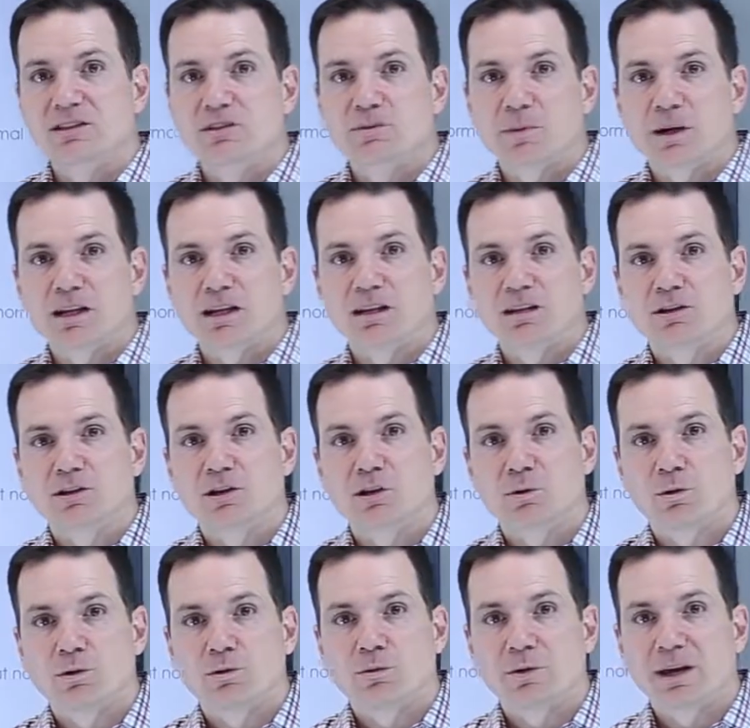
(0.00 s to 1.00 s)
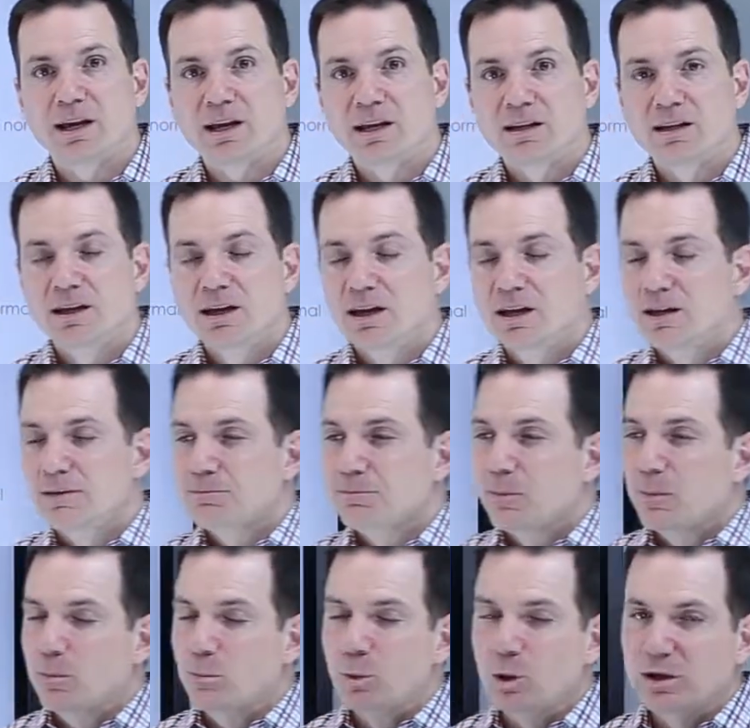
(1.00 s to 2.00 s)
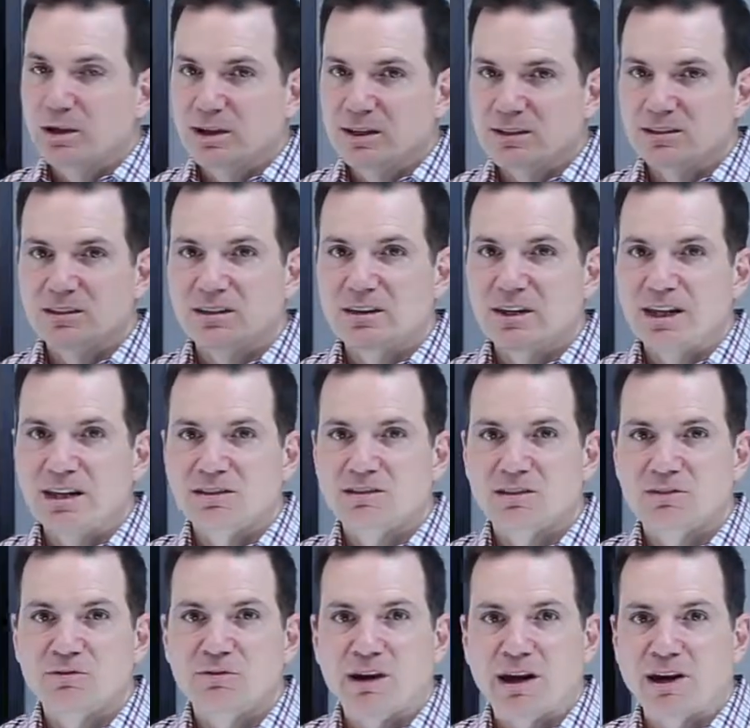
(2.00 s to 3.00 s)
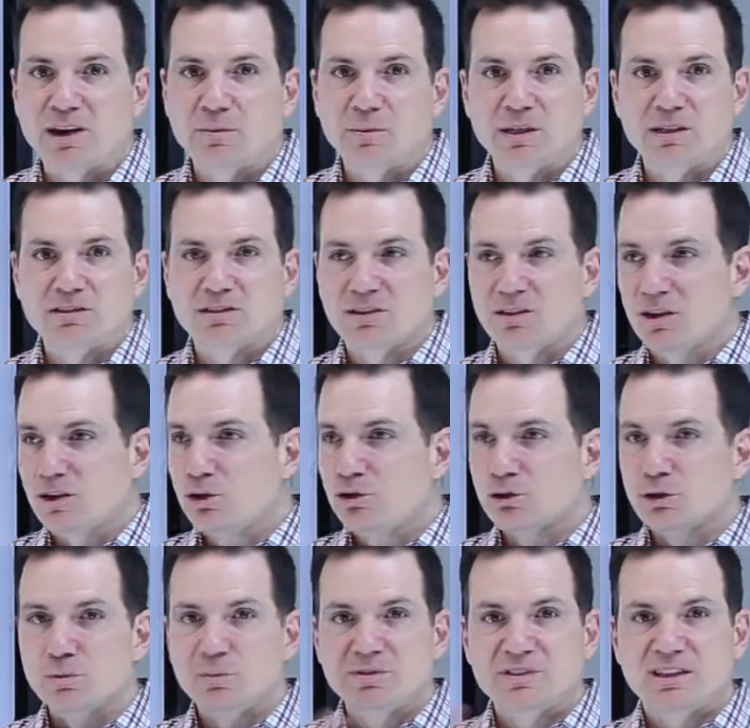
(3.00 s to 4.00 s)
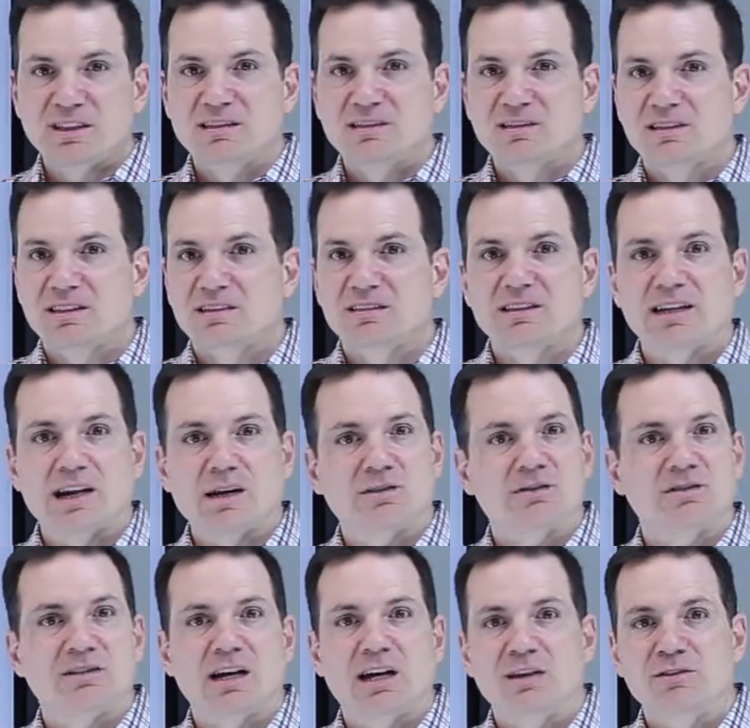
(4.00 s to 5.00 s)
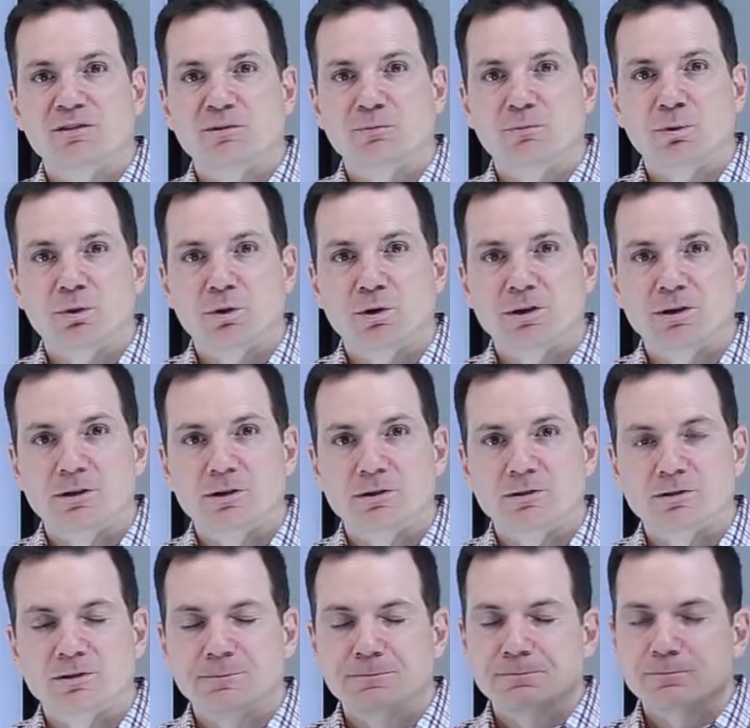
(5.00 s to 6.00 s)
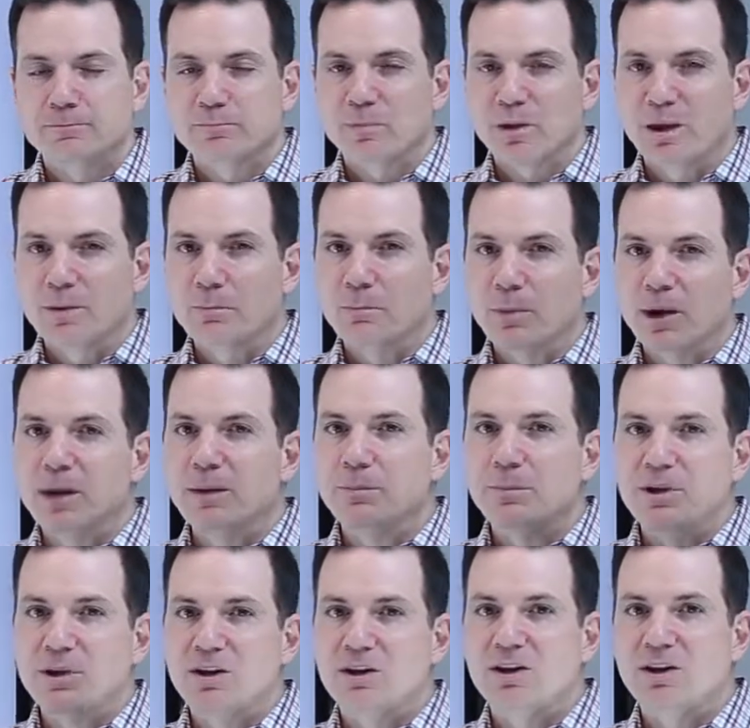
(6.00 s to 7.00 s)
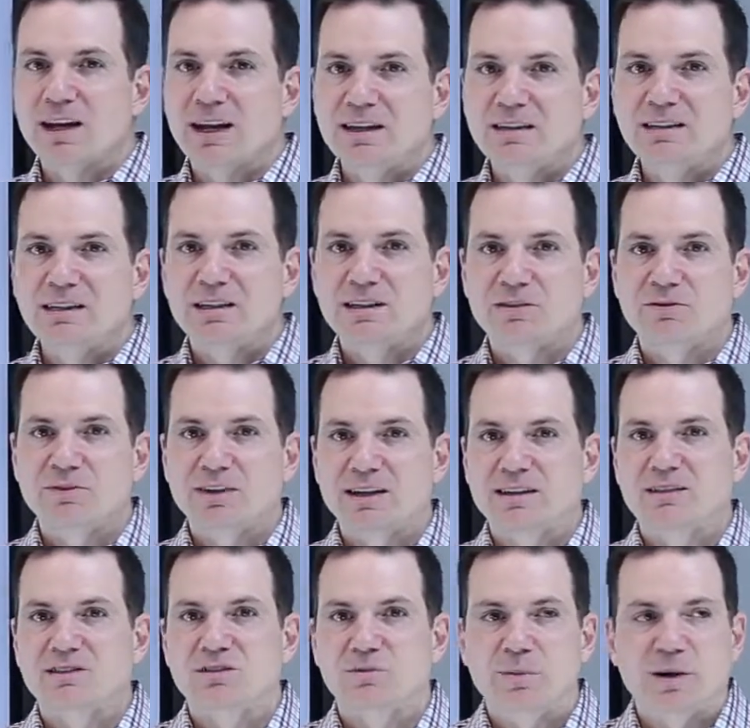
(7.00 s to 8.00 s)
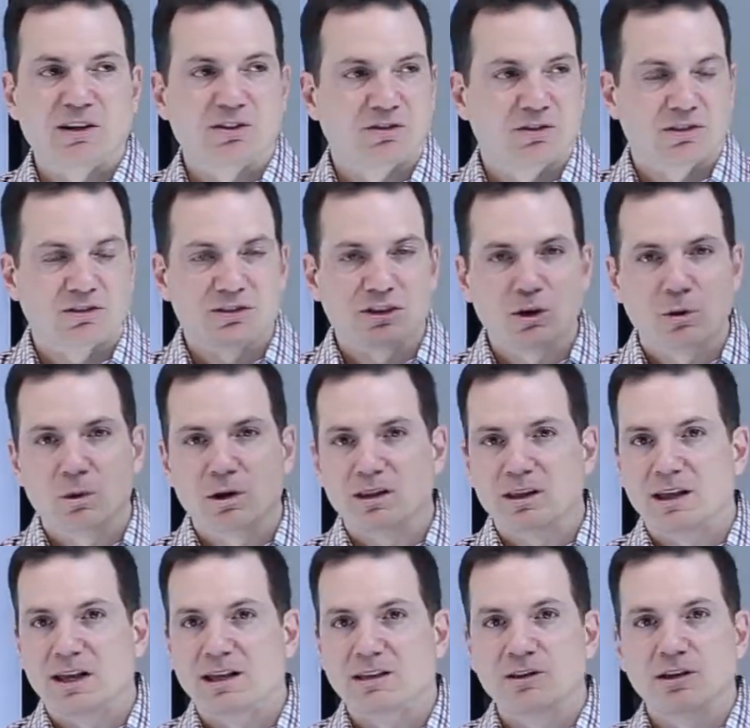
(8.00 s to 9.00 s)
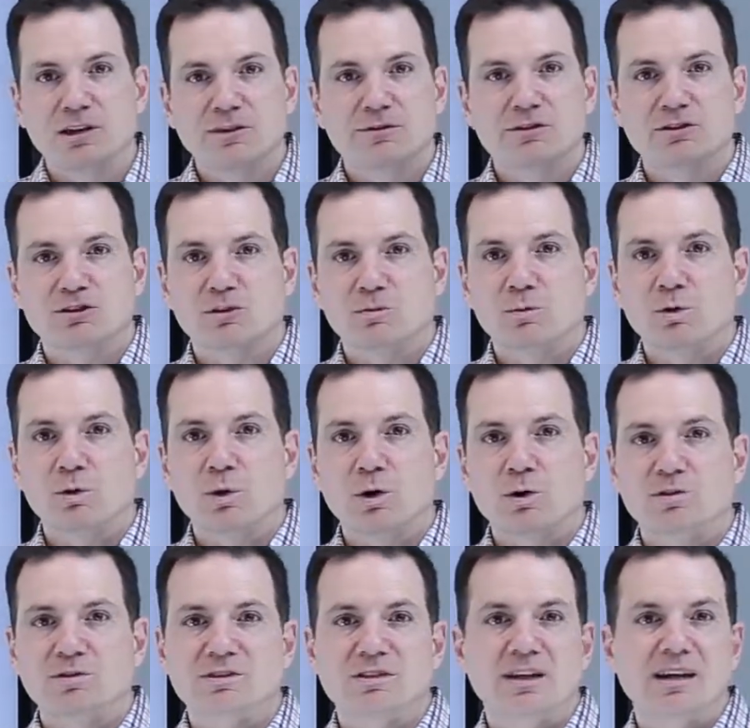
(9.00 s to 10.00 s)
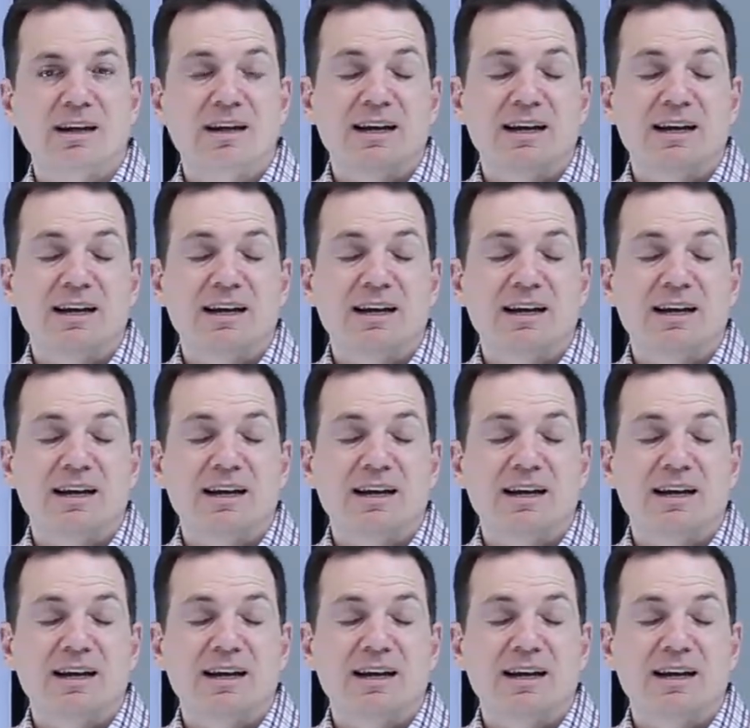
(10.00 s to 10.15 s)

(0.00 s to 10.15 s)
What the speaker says: You might get a lower rate. But in today's environments, groups exist outside of employers. It might be a good idea to find a specialist, go online, look for some quotes,